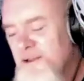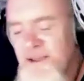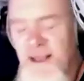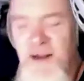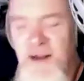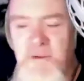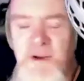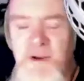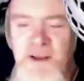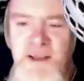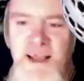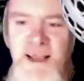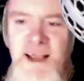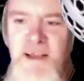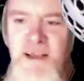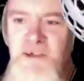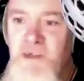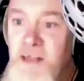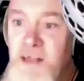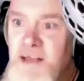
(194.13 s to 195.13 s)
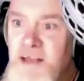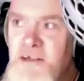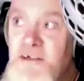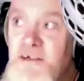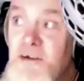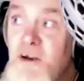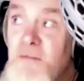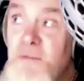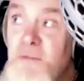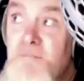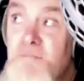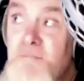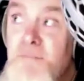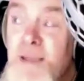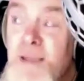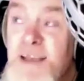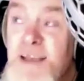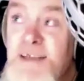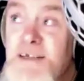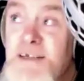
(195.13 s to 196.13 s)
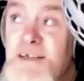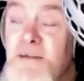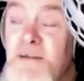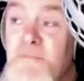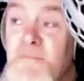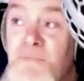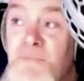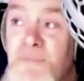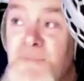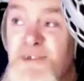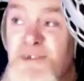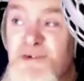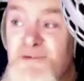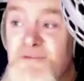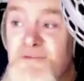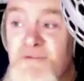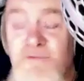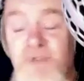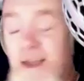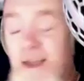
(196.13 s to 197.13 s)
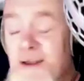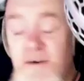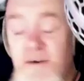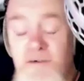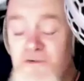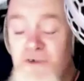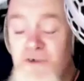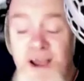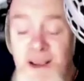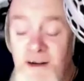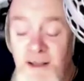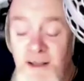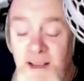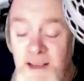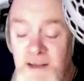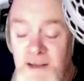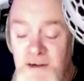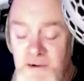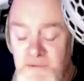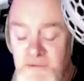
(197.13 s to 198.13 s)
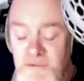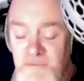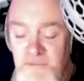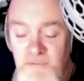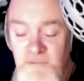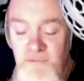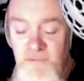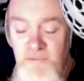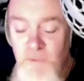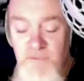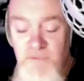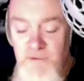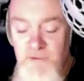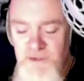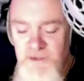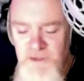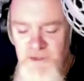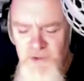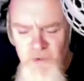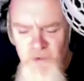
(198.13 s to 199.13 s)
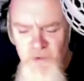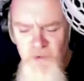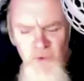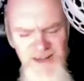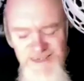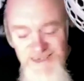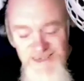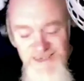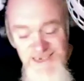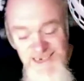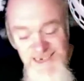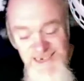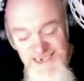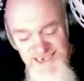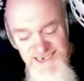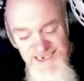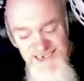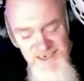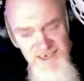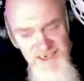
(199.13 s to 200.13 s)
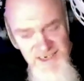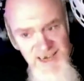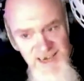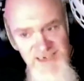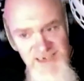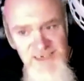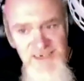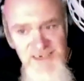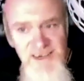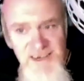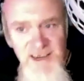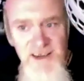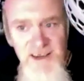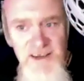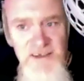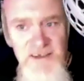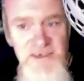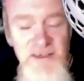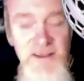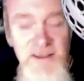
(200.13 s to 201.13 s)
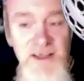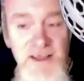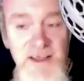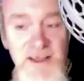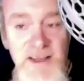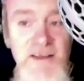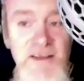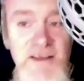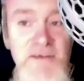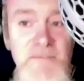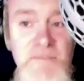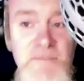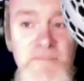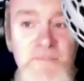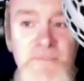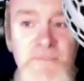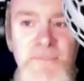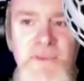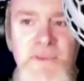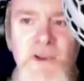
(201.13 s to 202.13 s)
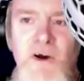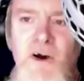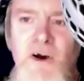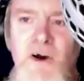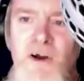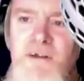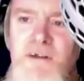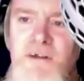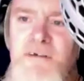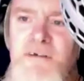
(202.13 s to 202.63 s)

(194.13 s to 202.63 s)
Anyway, yeah, so I've been mixing and track laying and whatever for 26 years, I think. God.